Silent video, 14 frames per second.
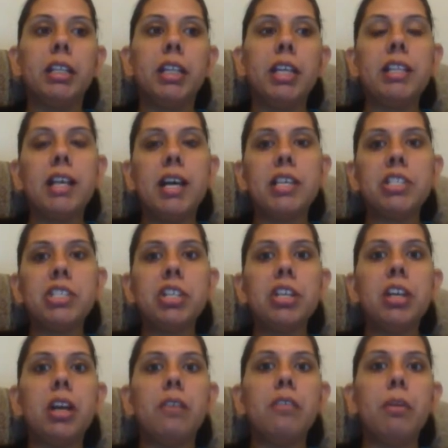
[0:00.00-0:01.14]
The disaster
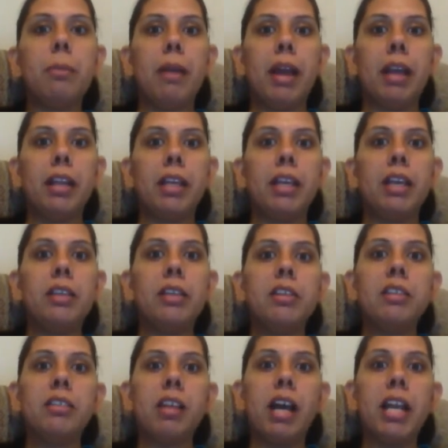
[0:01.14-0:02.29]
recovery planning is
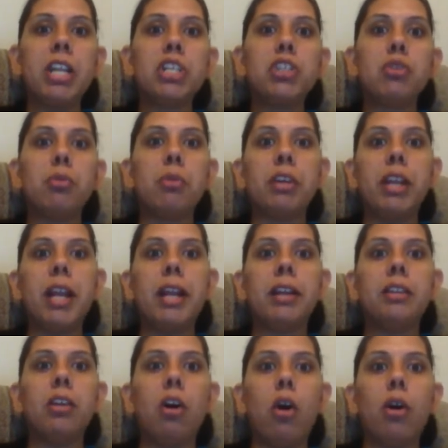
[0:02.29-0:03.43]
designed to
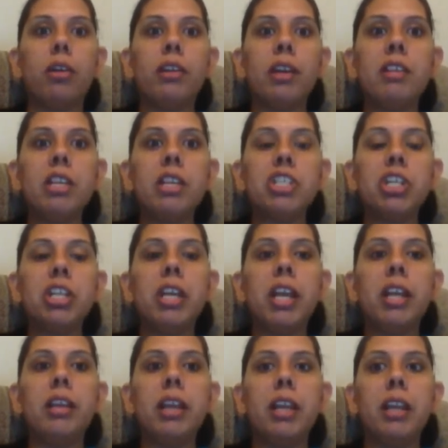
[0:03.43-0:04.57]
protect the organization
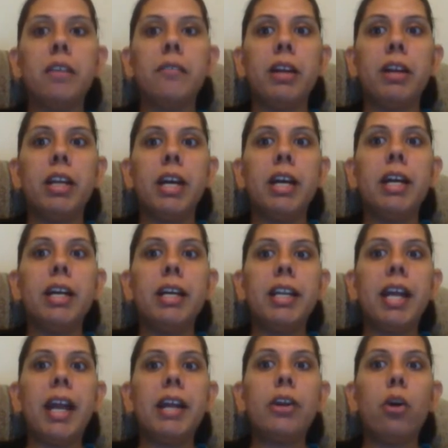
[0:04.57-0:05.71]
in the event
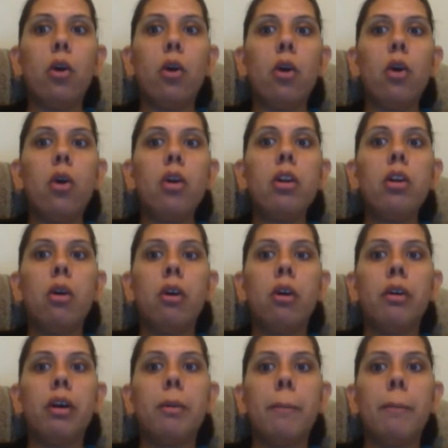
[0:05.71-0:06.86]
that all
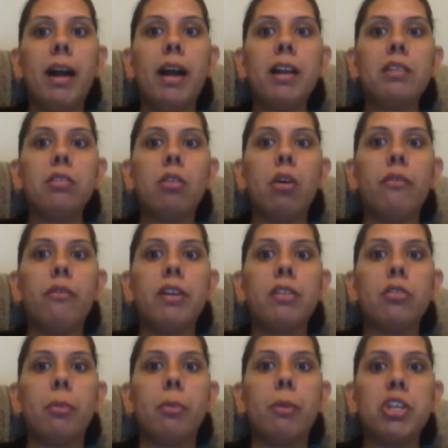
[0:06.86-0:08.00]
or parts of
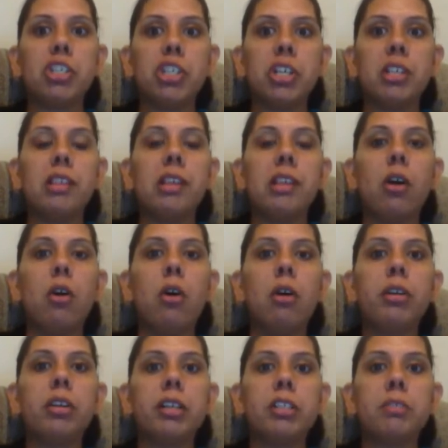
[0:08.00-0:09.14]
its operations
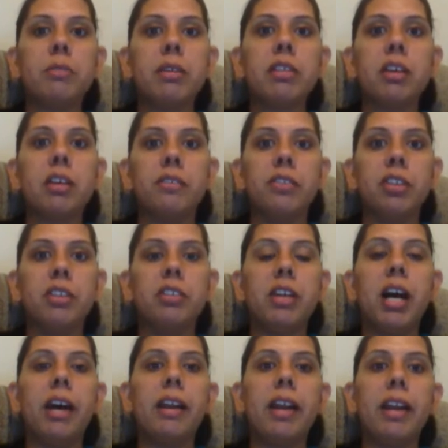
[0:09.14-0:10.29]
or customer services
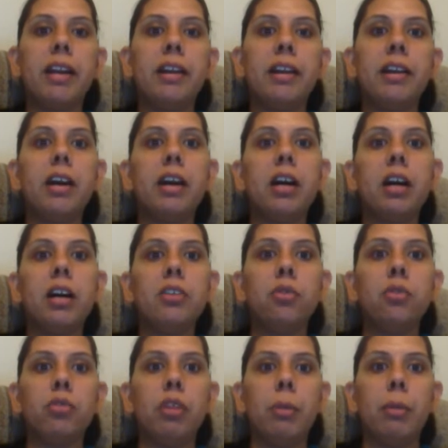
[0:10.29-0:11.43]
are rendered
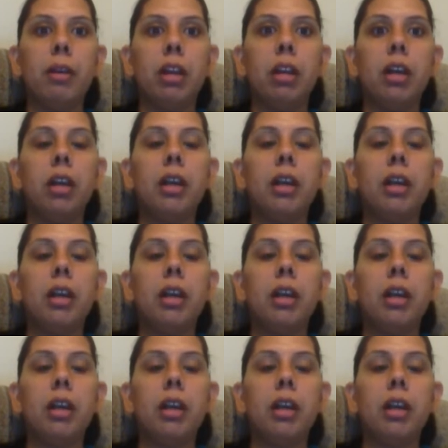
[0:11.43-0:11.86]
unusable.